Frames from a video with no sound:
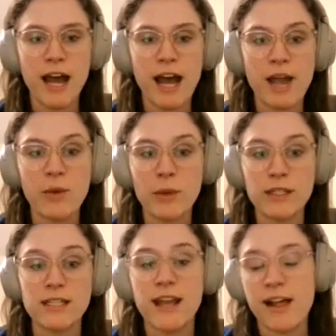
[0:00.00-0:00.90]
I
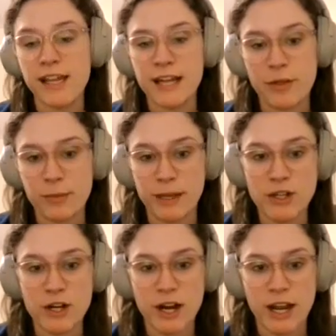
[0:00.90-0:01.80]
was an allied health
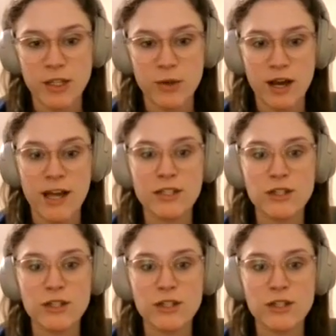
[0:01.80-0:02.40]
major at UConn.